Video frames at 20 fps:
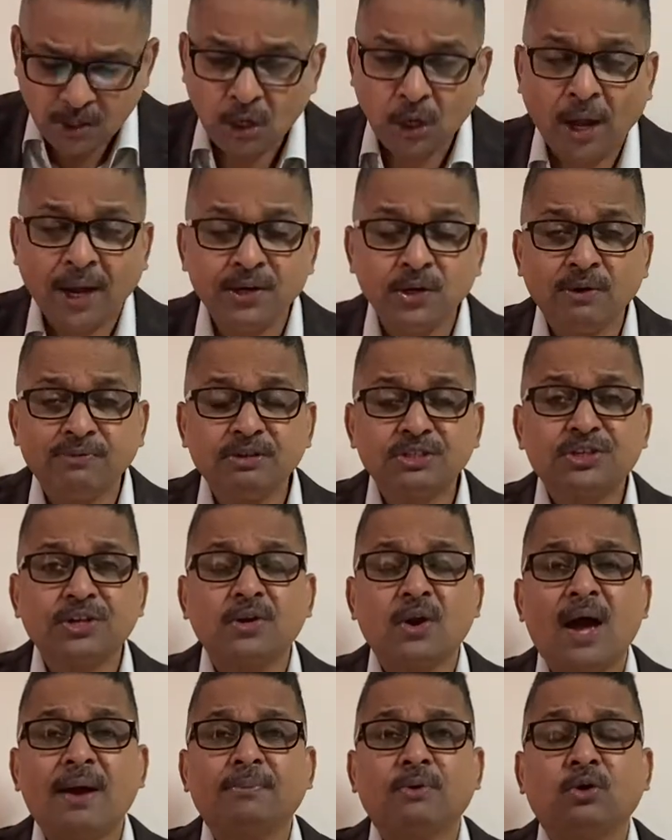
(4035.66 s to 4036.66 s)
And you have to say,
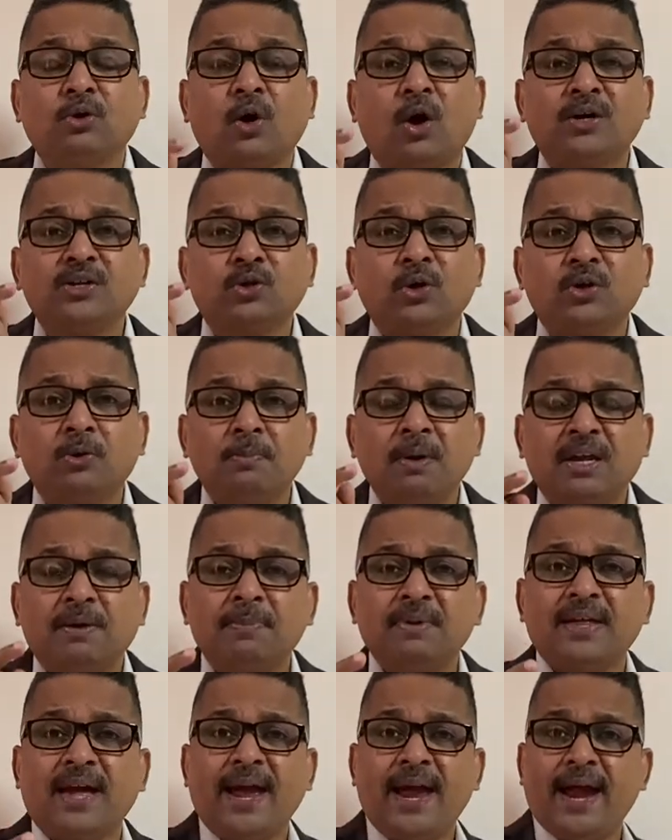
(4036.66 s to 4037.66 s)
No, I'm, God is going to make
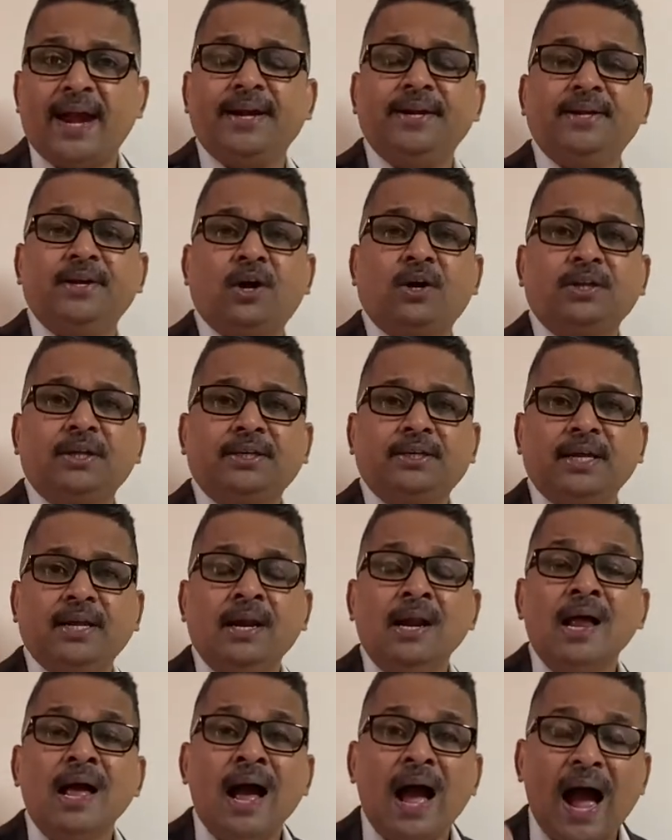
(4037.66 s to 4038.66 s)
me the head and not the
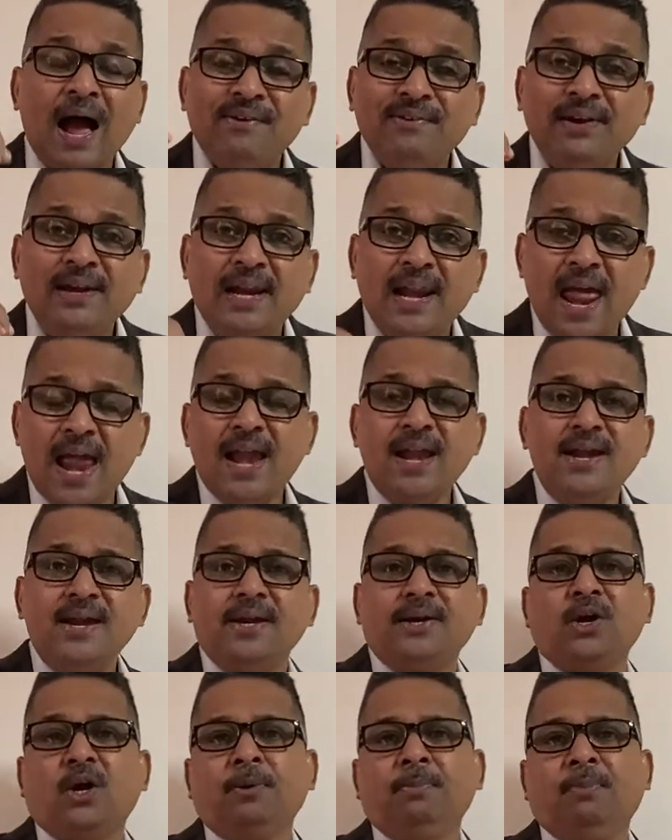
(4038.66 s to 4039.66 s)
tail. I will lend
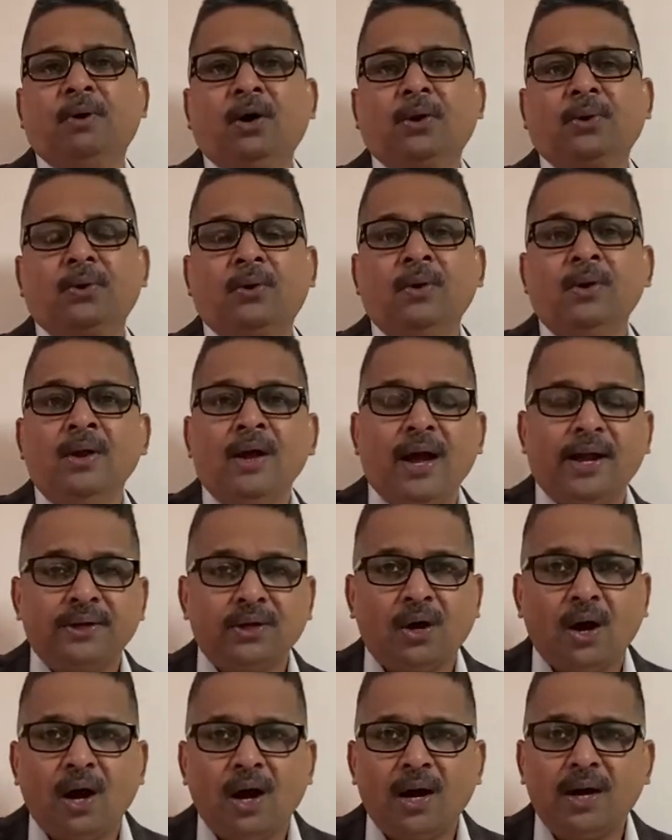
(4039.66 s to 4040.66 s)
and not borrow. And
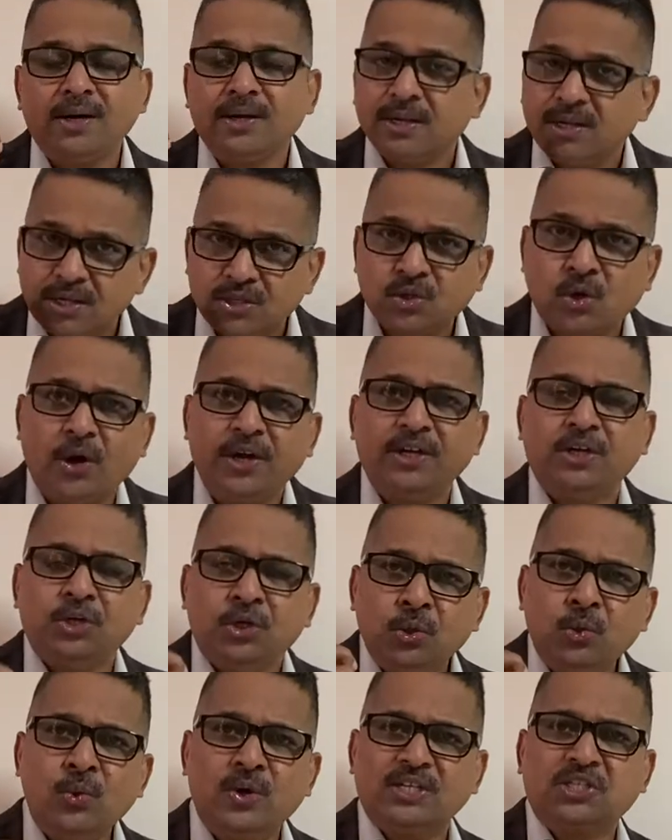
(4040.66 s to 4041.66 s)
God is going to
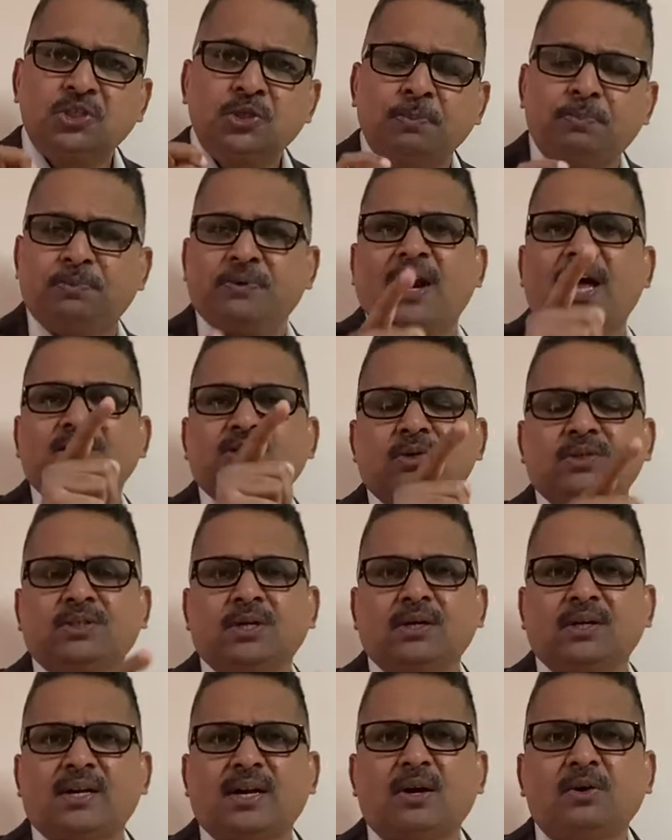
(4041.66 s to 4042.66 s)
do a supernatural
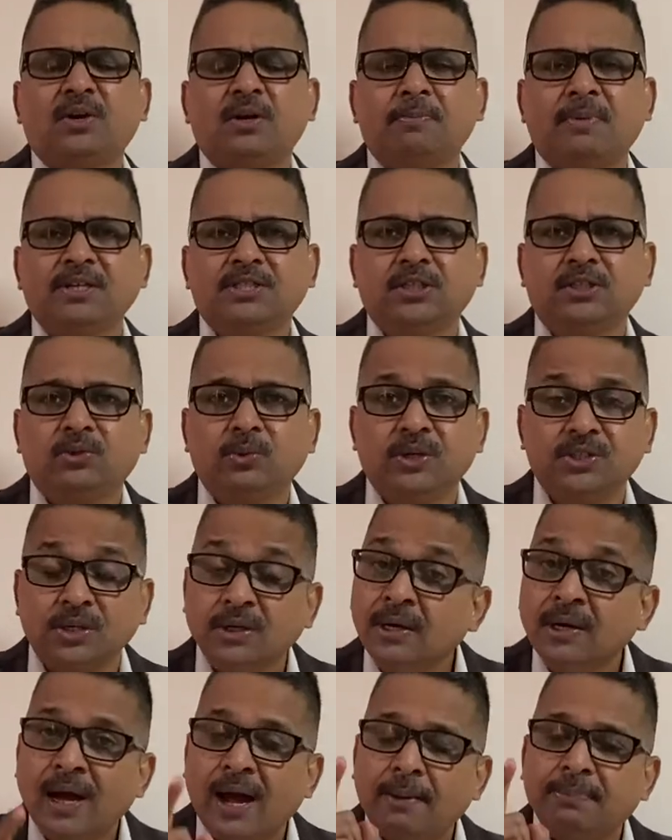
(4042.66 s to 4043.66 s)
turnaround in my situation.
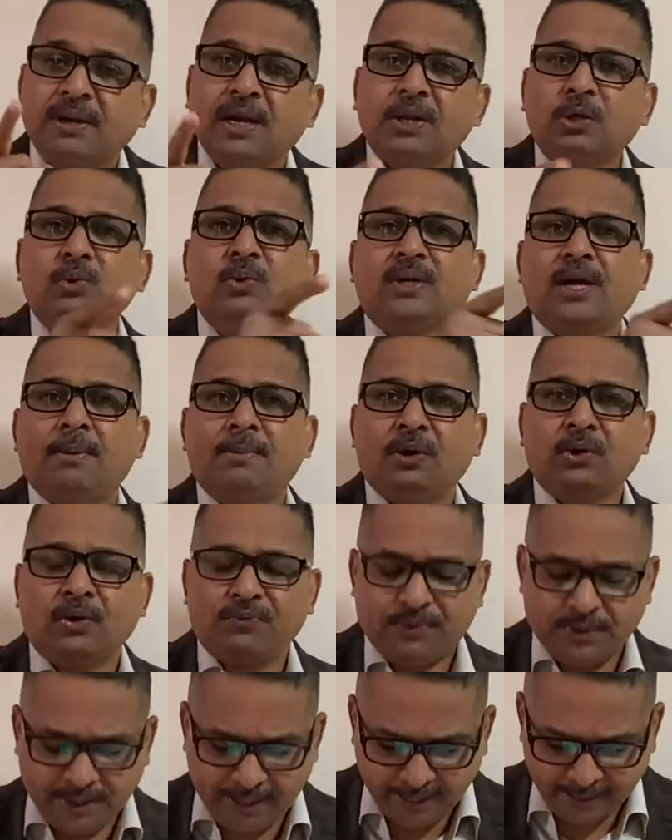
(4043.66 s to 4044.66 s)
I'm telling you, you'll come out of
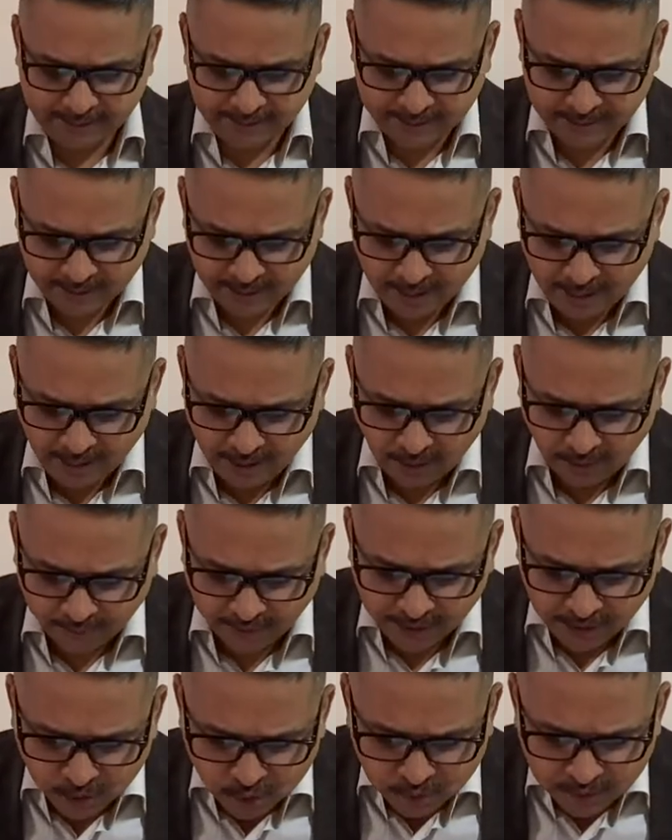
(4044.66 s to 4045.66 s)
your debts.
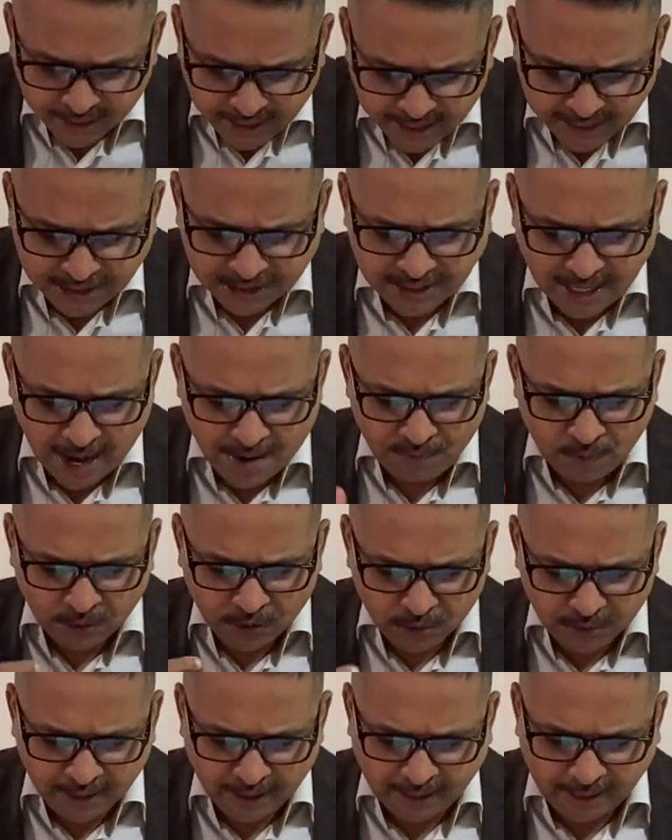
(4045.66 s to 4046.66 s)
Okay, so each time what
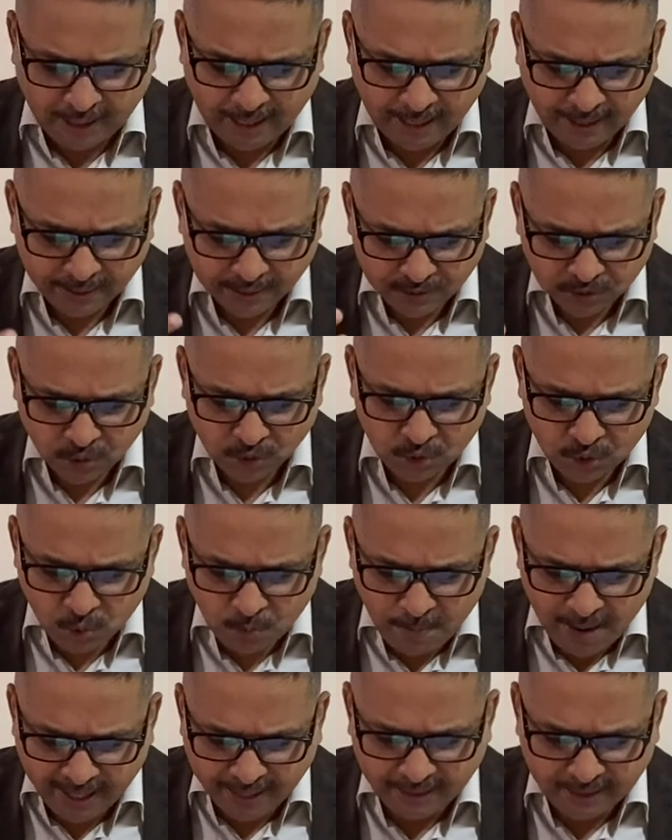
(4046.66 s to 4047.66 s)
you declare, so you
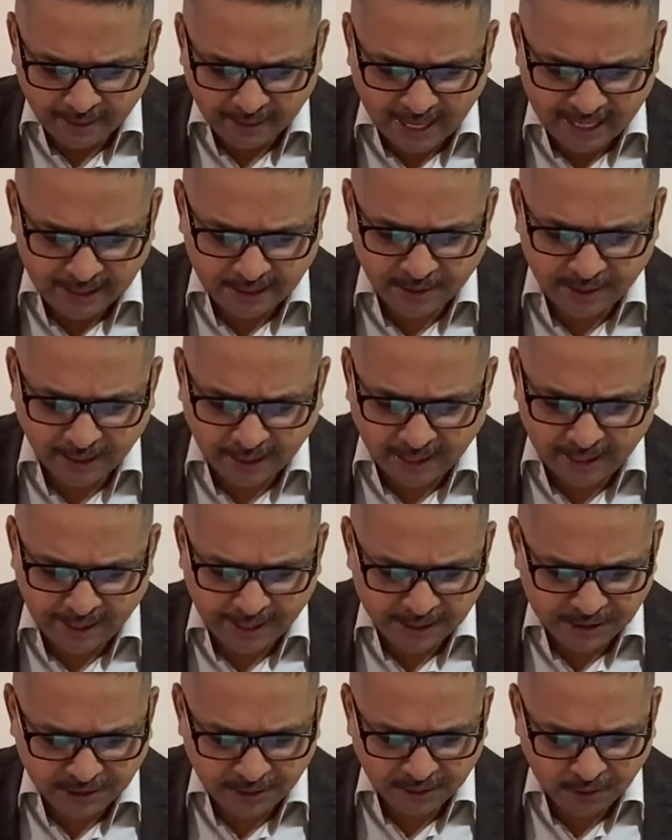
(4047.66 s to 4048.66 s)
make the right
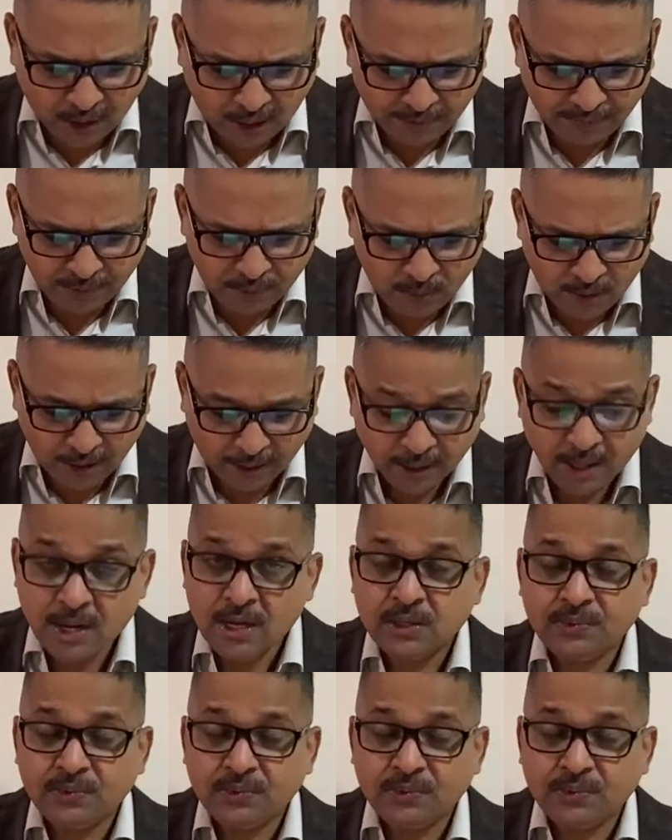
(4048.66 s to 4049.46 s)
declaration, God will work.